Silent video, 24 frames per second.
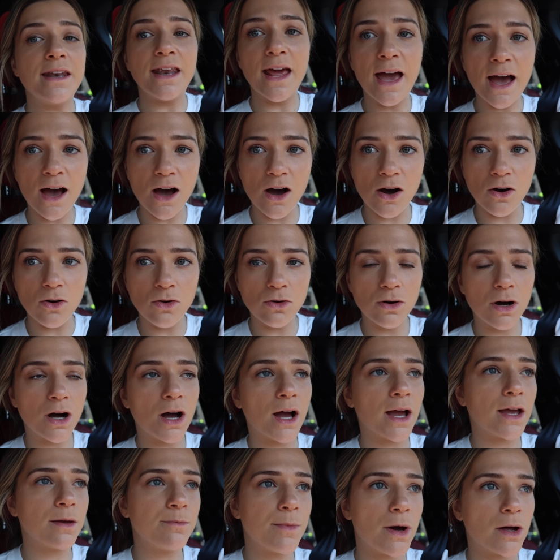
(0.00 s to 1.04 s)
Now
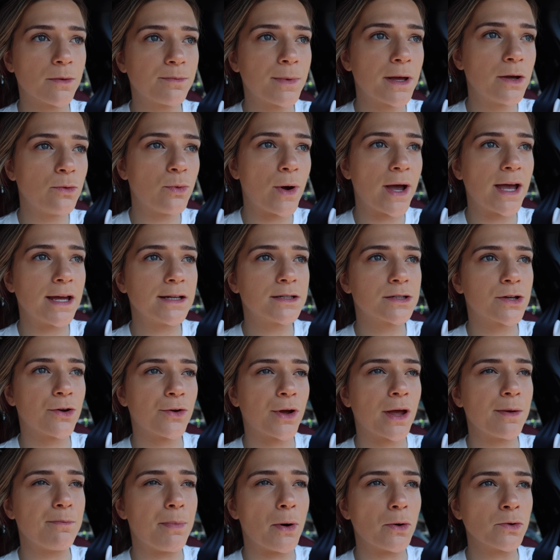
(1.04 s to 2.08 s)
I'm on my way to go
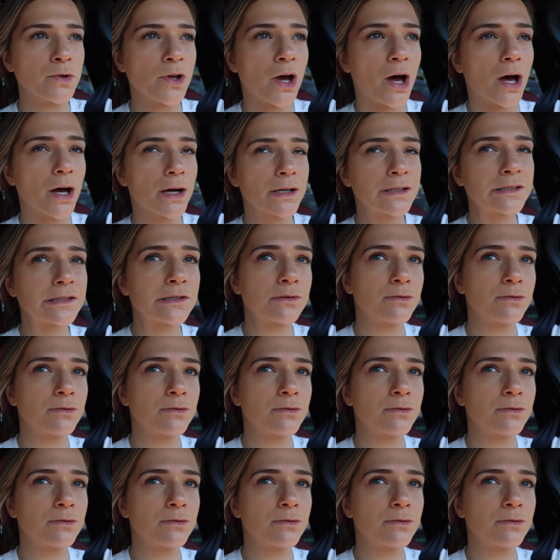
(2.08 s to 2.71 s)
get Botox.